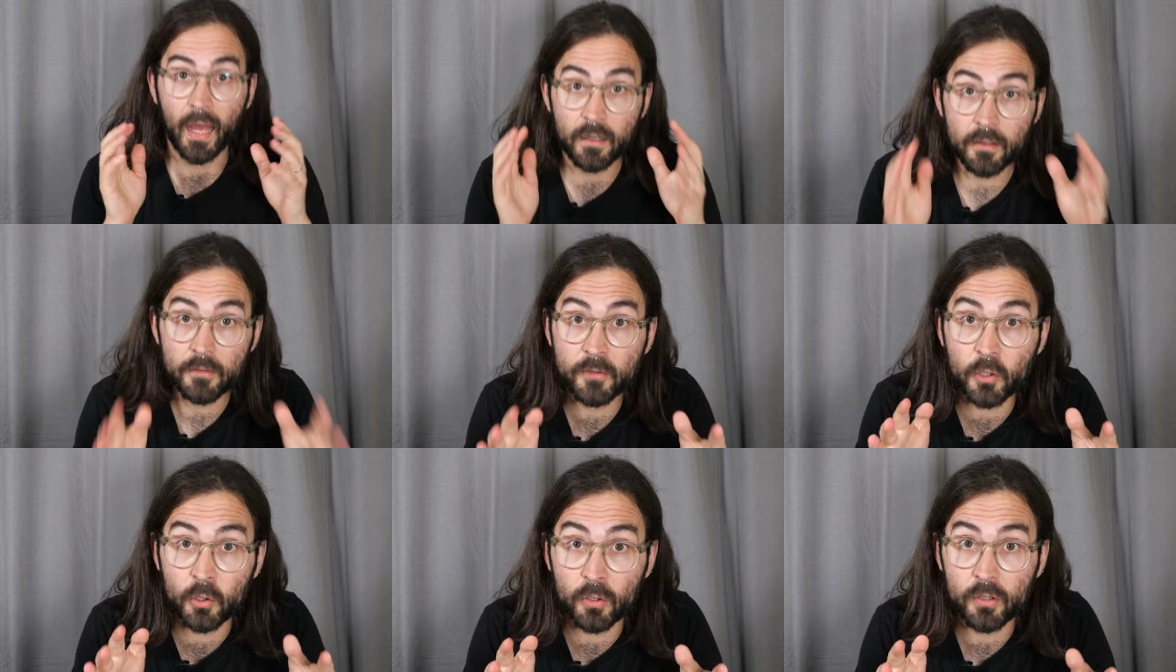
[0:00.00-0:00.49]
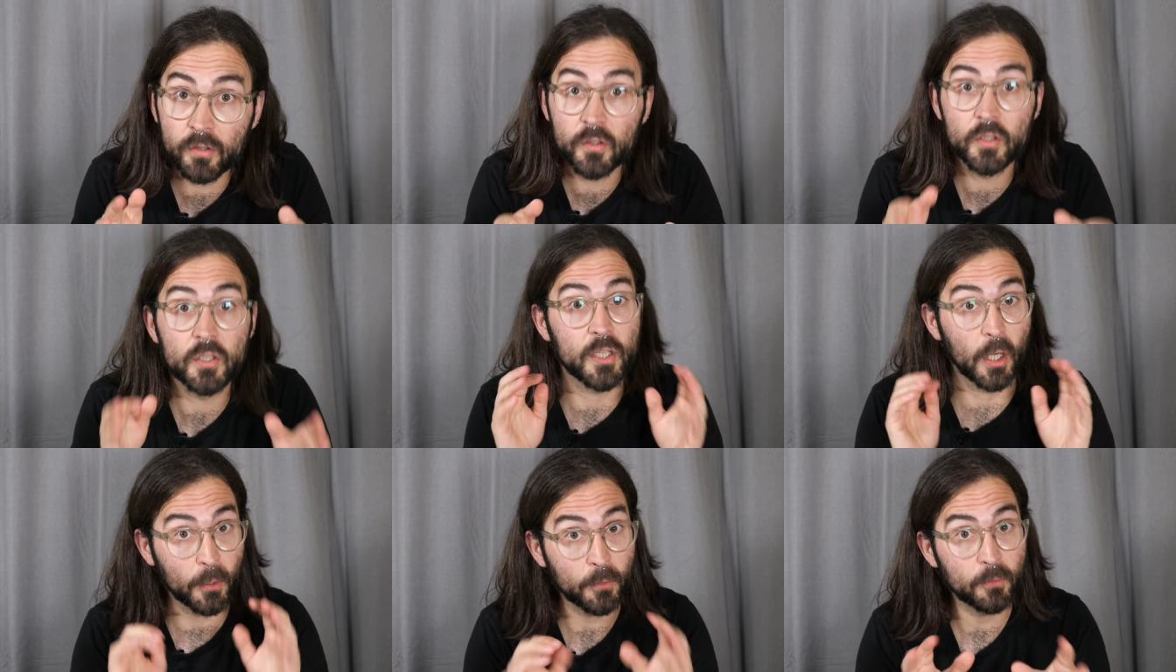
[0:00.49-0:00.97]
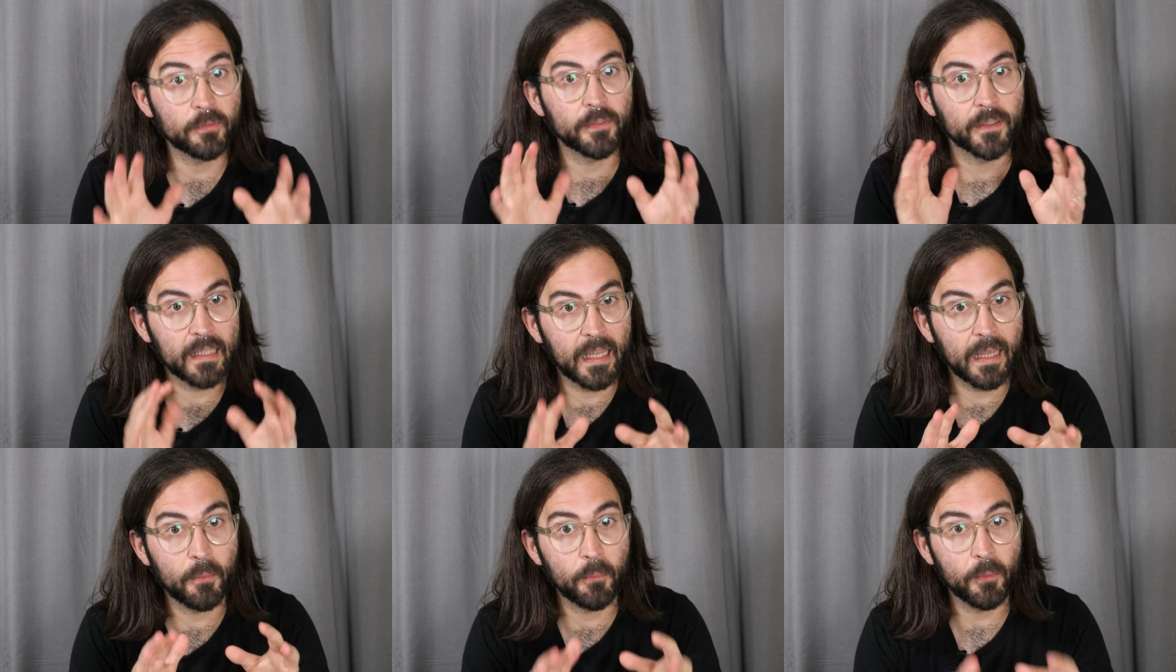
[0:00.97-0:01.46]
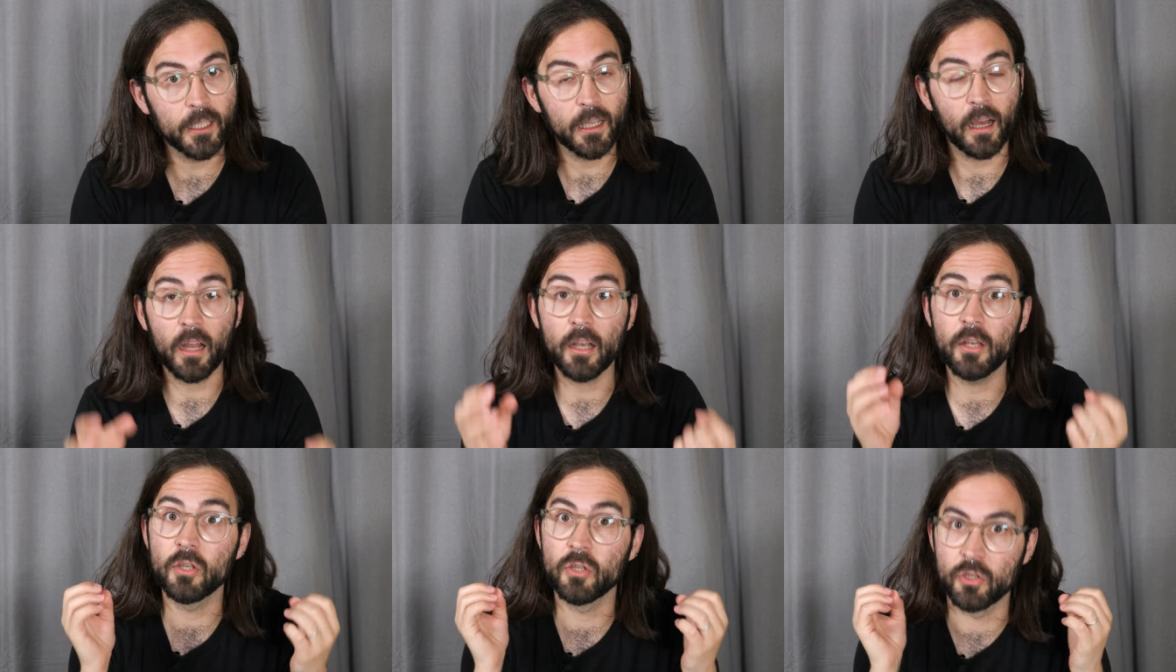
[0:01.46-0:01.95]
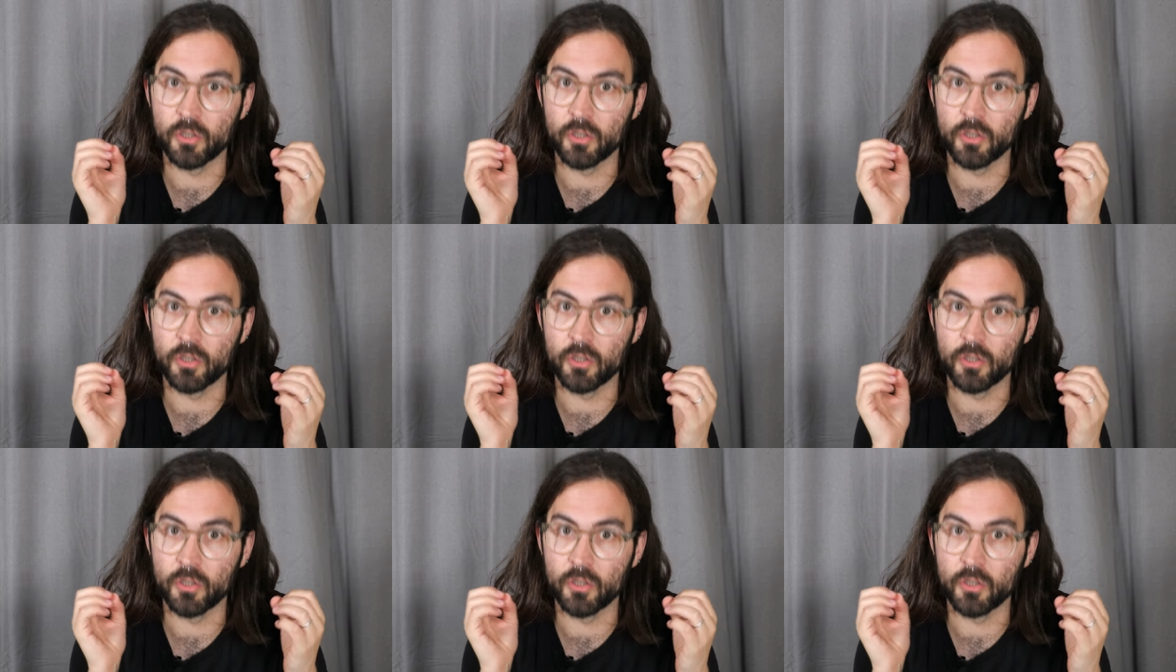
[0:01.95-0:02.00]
And of course, don't forget we are